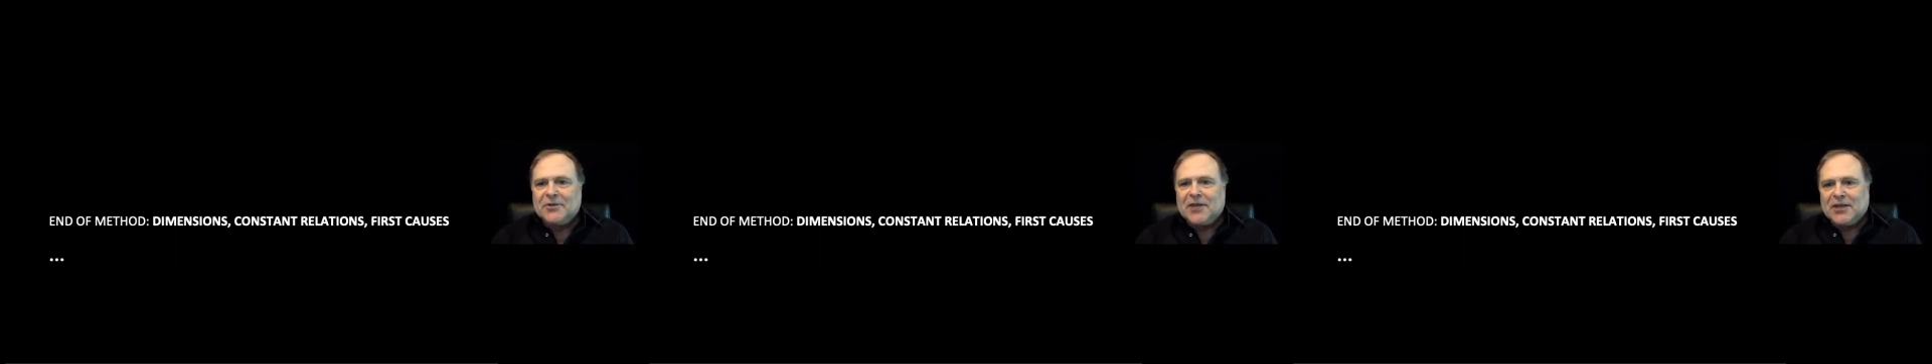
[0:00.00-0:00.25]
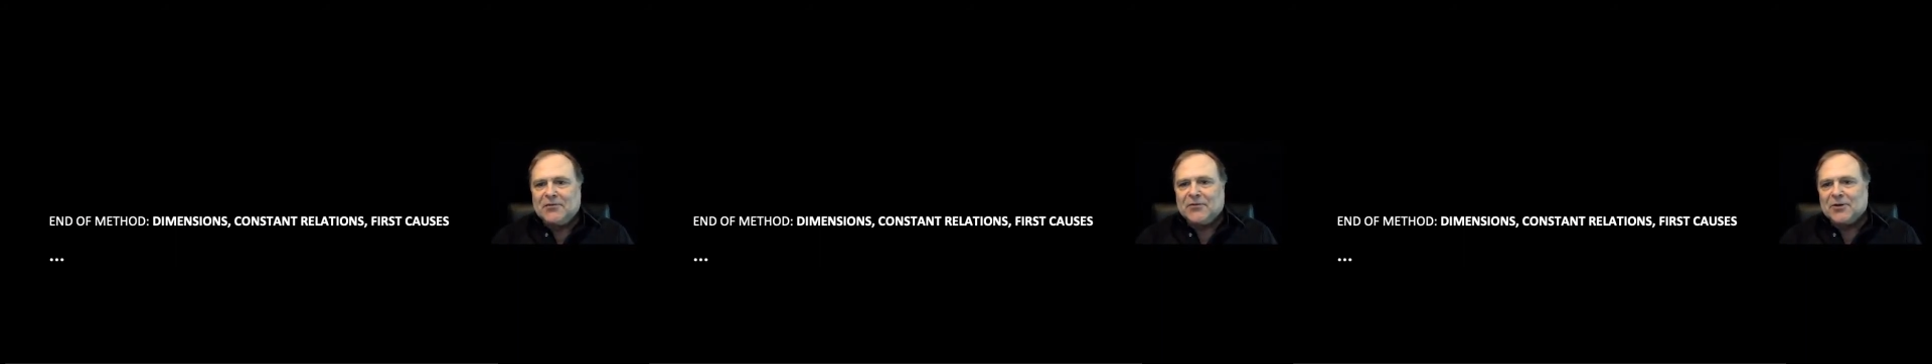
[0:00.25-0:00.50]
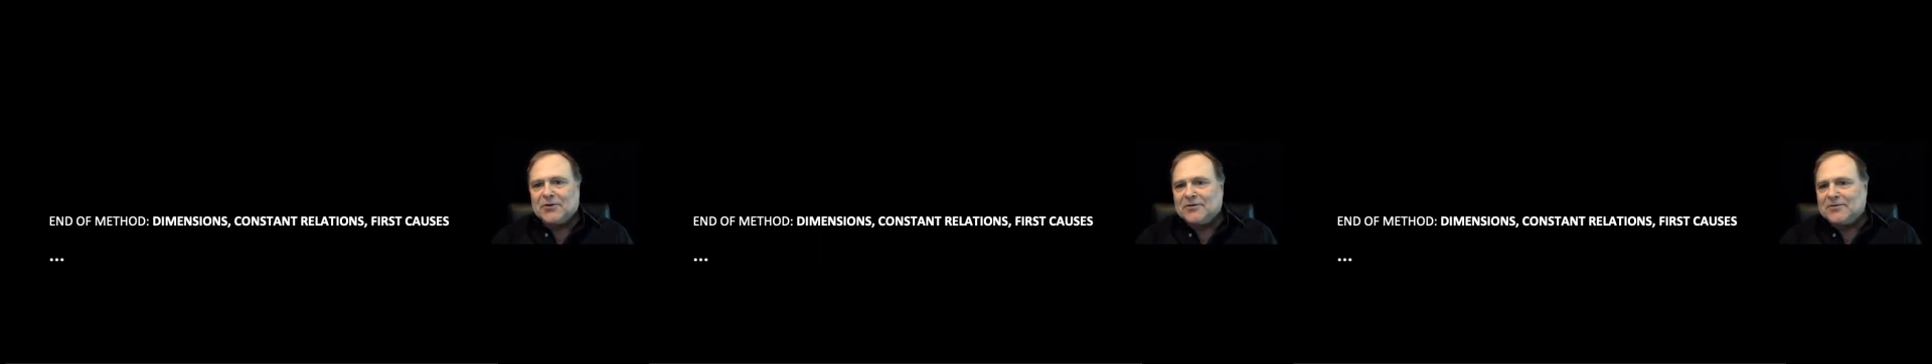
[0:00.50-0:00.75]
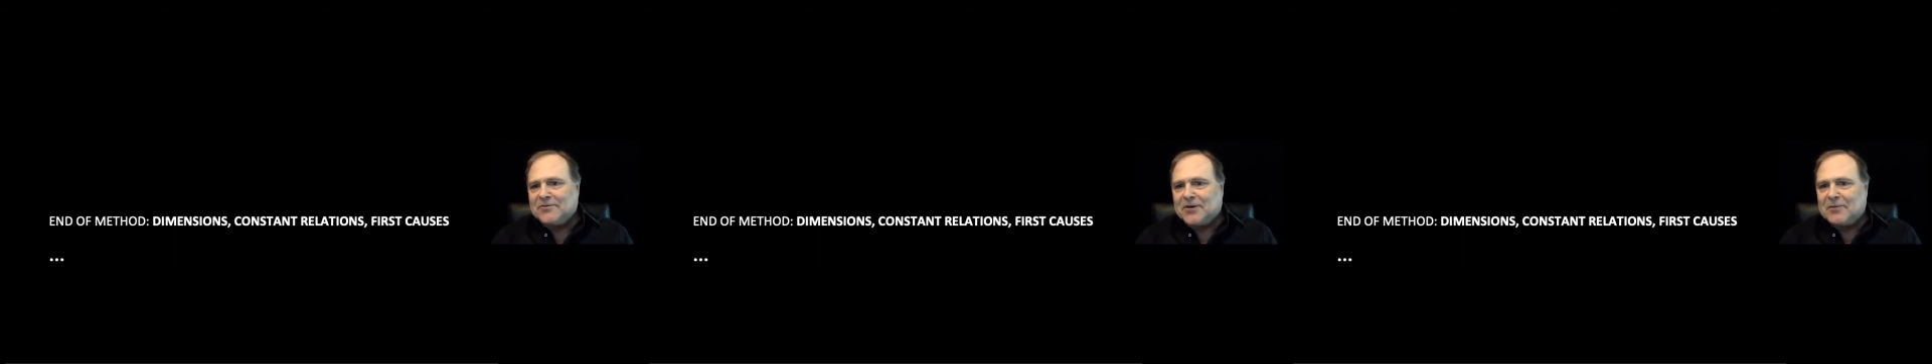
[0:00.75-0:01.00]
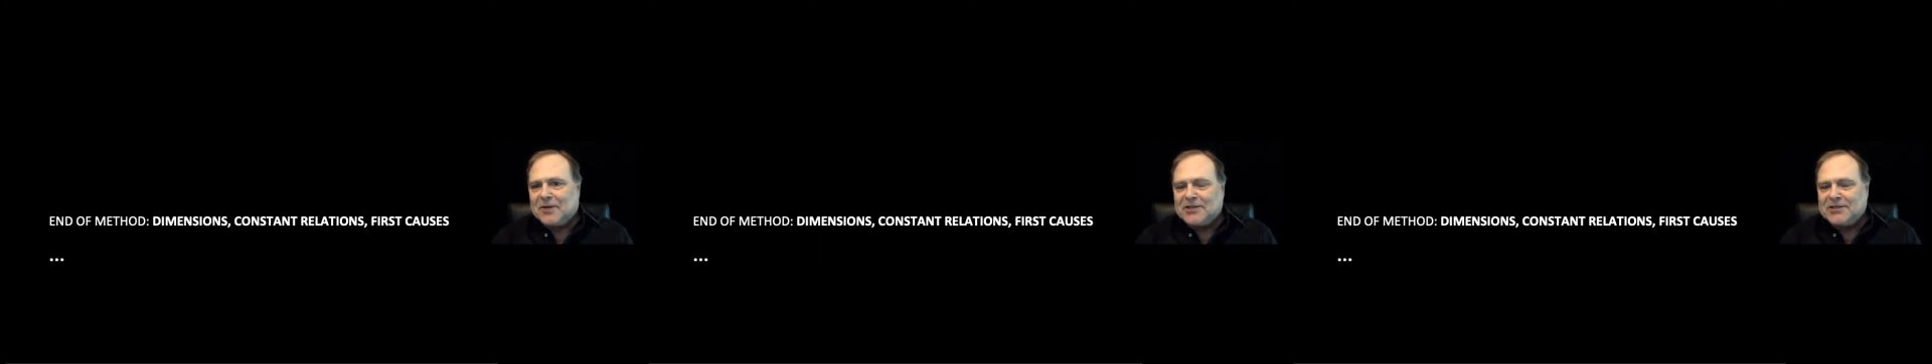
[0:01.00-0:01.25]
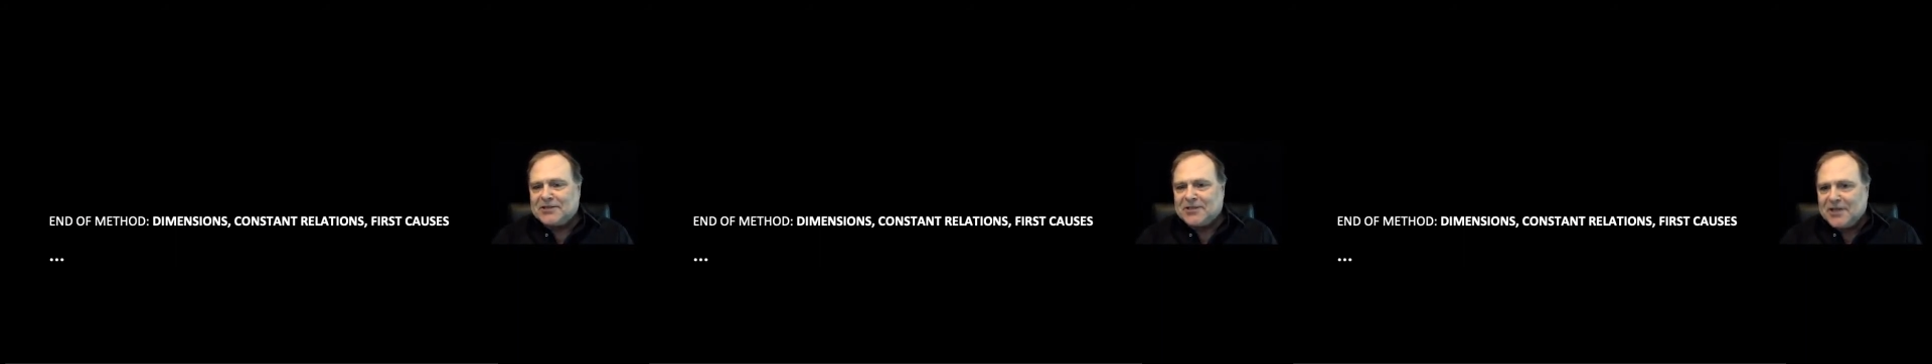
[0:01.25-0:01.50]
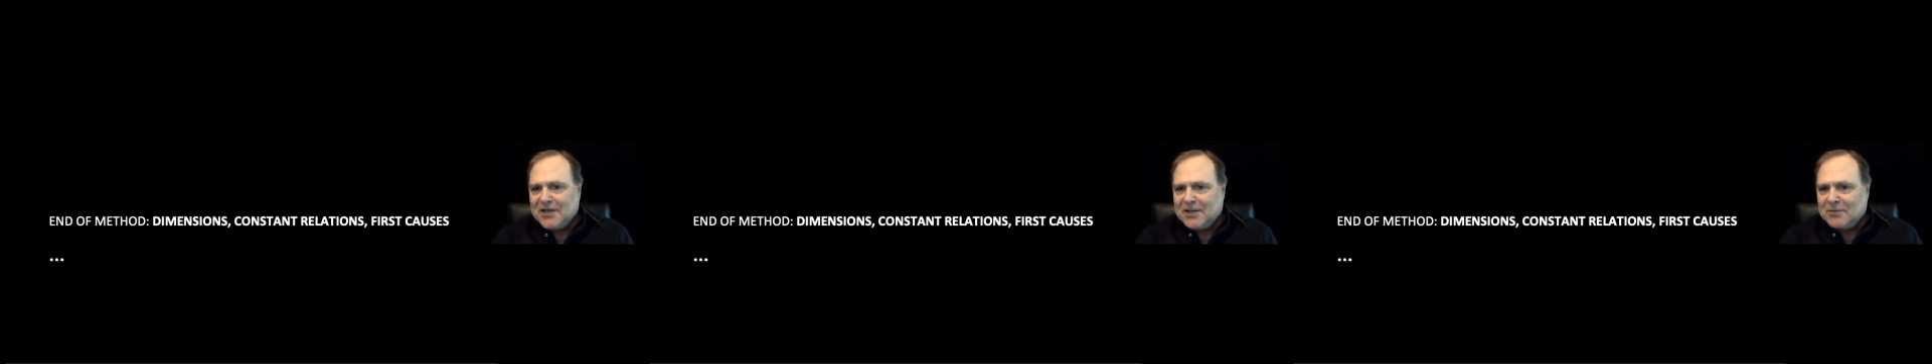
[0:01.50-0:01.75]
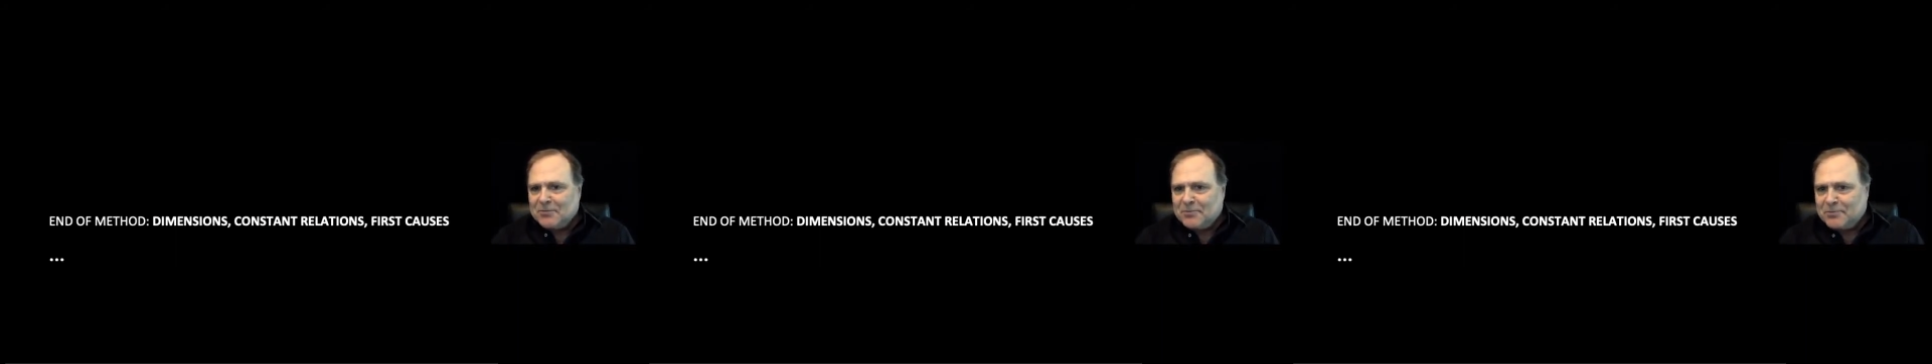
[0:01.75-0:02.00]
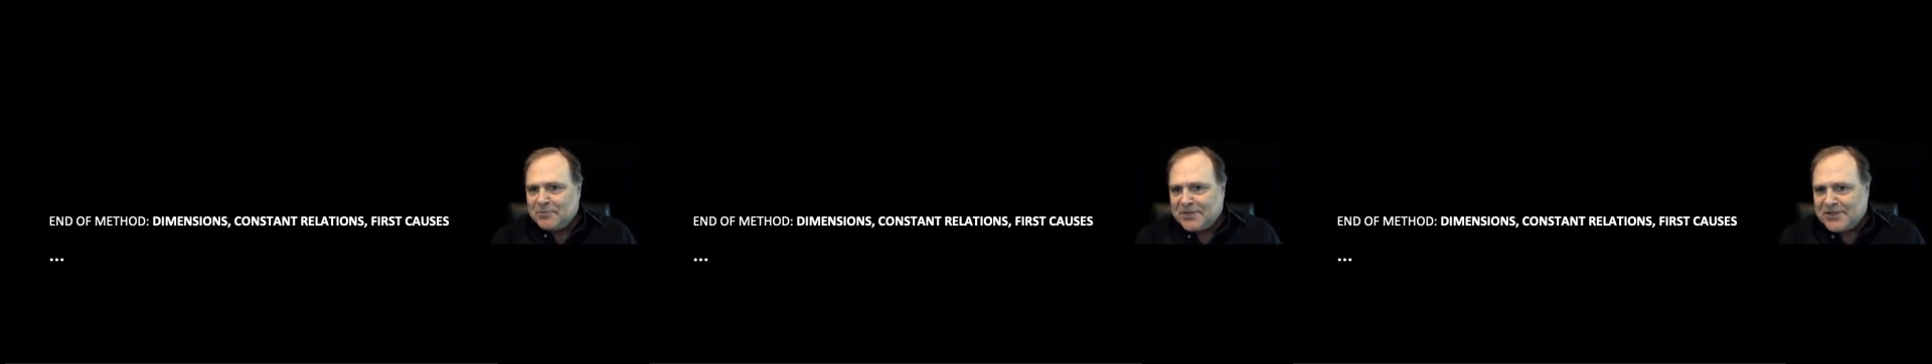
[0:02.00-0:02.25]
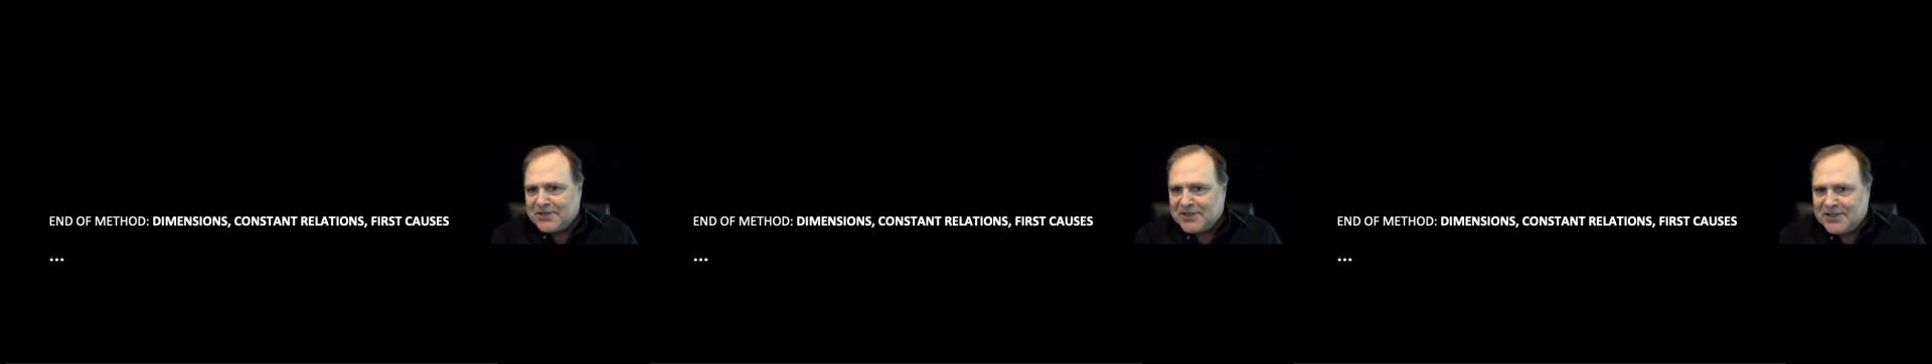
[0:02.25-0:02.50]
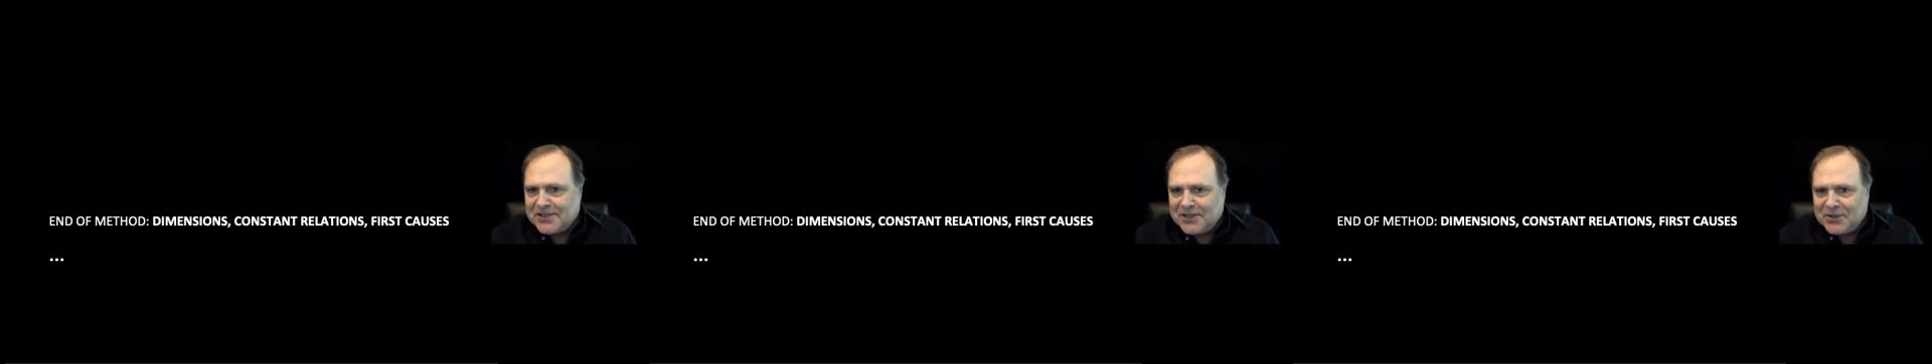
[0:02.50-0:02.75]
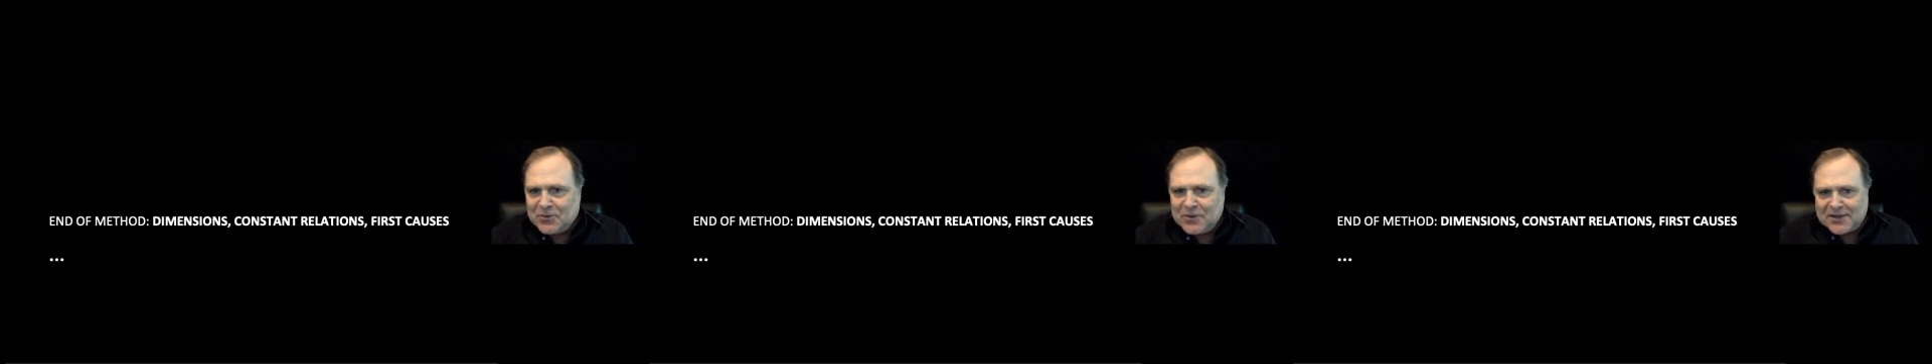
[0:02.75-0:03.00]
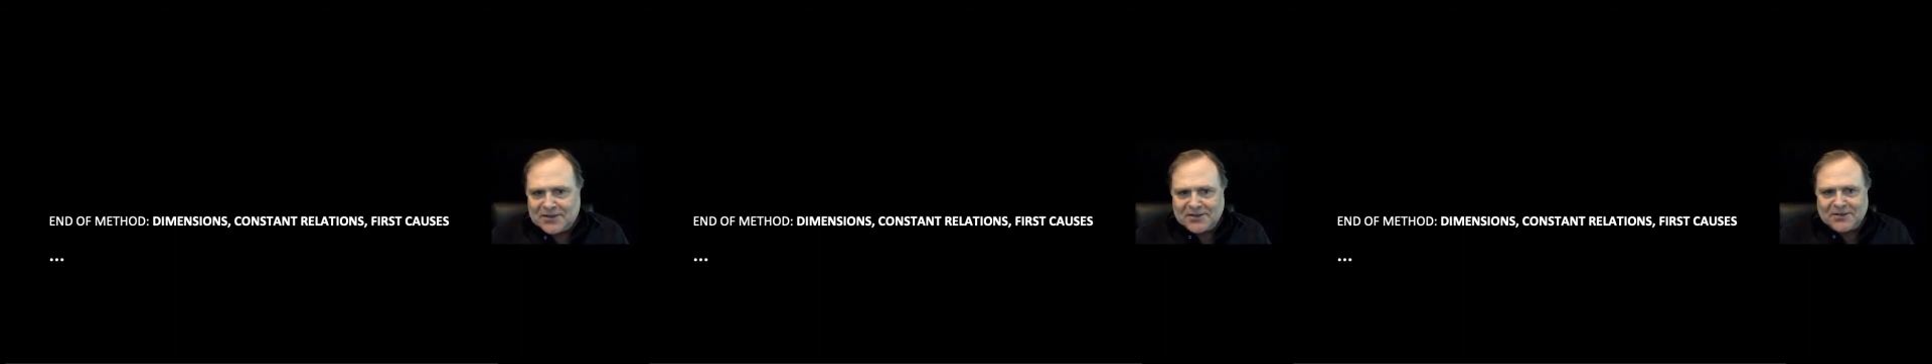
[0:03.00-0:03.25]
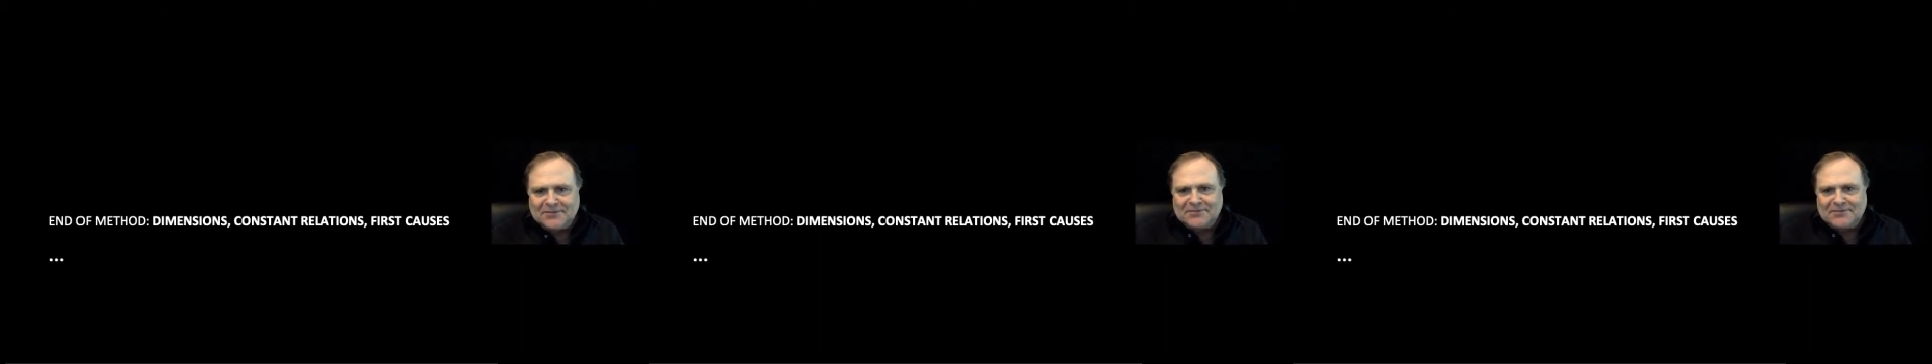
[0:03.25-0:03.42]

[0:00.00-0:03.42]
Thank you very, very much, and please continue with us.